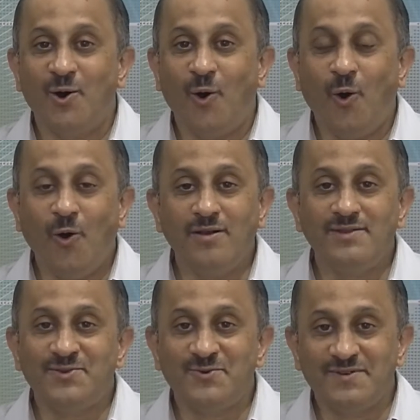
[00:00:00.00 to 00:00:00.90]
All
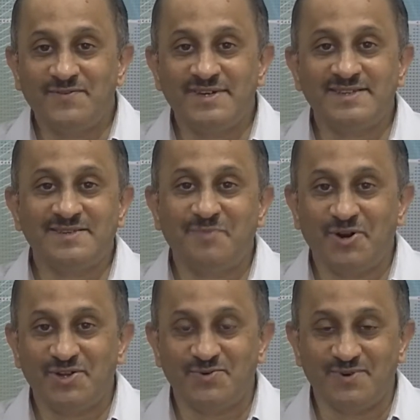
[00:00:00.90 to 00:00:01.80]
through the first
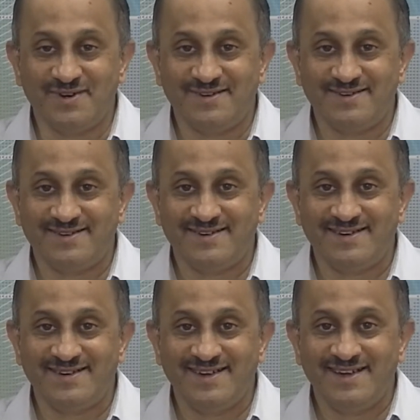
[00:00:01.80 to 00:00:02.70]
module,
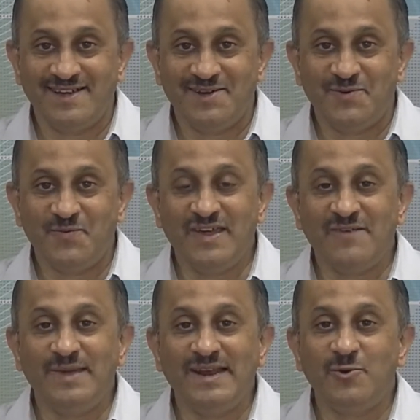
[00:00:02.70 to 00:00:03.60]
we have
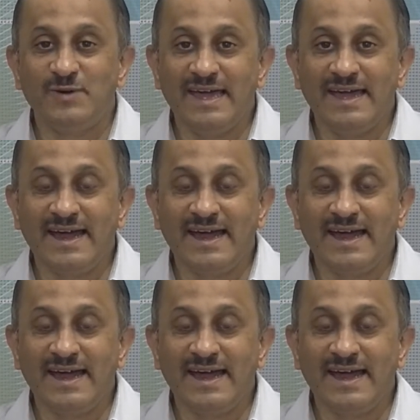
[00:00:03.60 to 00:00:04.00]
been looking